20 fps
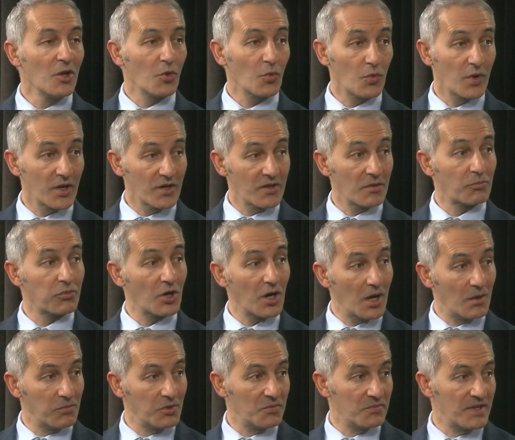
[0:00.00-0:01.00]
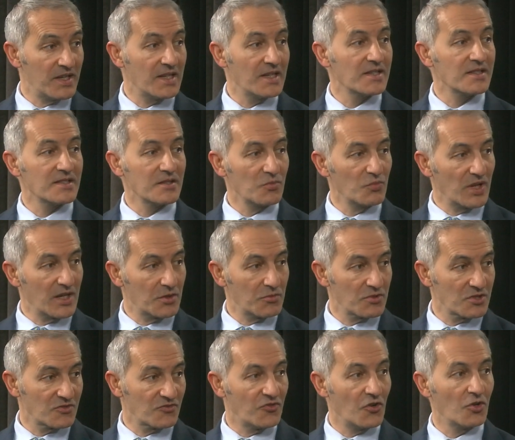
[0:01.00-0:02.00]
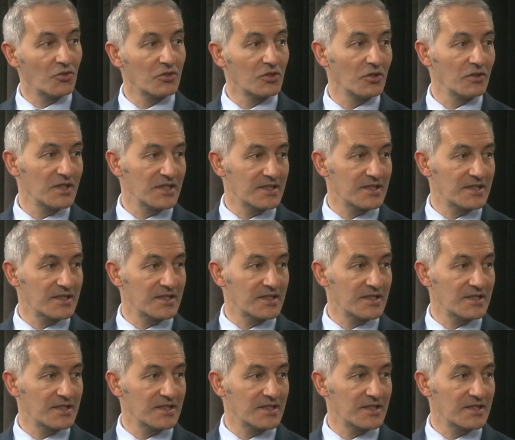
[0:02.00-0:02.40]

where the problem is and whether it was focal,